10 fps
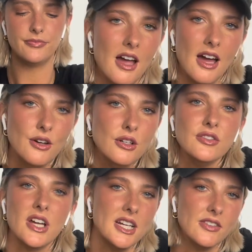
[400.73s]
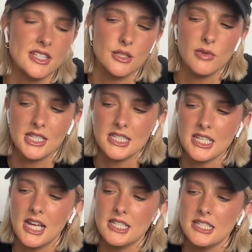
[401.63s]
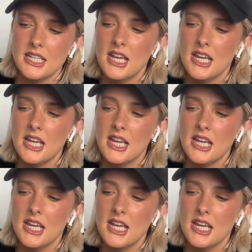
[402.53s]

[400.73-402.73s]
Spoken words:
I don't know if any of this is making sense.